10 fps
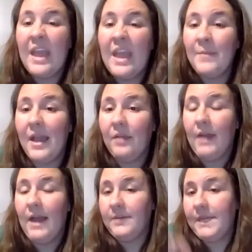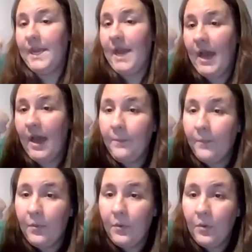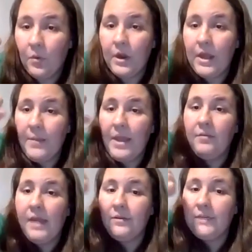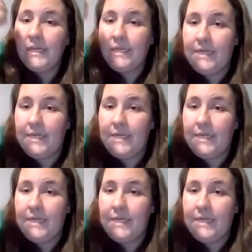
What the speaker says: am I rounding up or am I rounding